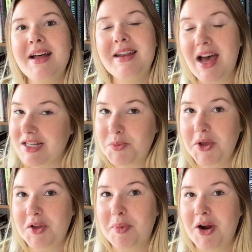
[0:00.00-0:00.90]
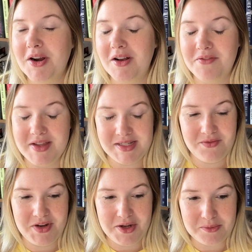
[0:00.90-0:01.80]
non-spoiler part of this
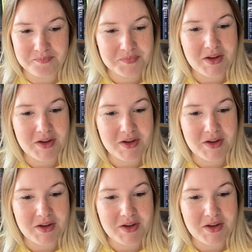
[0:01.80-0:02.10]
video.